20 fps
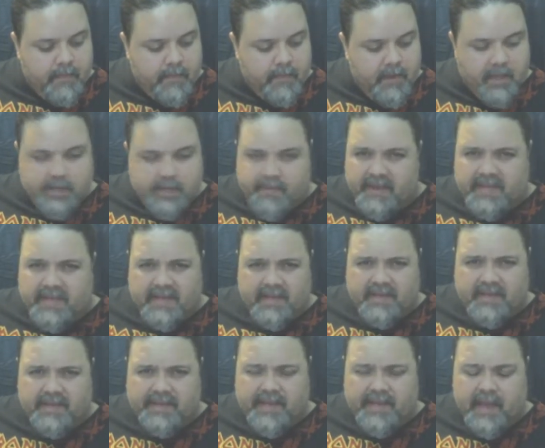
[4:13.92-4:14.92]
It's
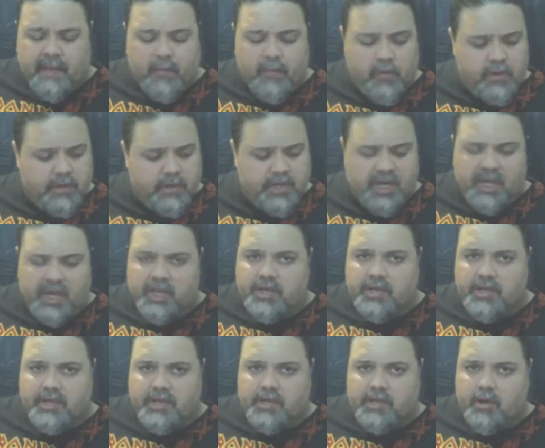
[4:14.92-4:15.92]
basically the same. What
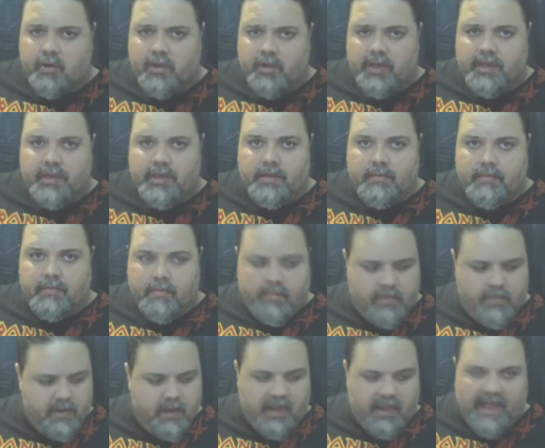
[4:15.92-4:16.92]
changes is only
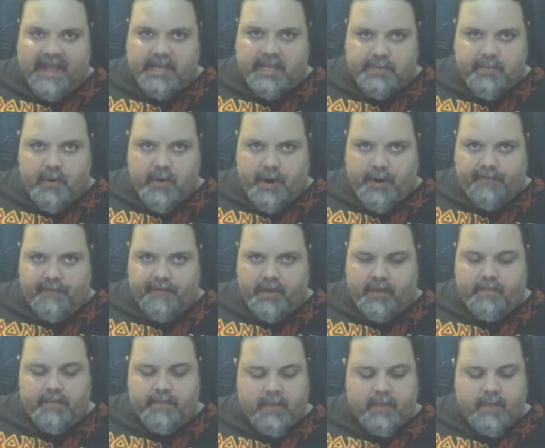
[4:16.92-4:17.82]
the last part of it.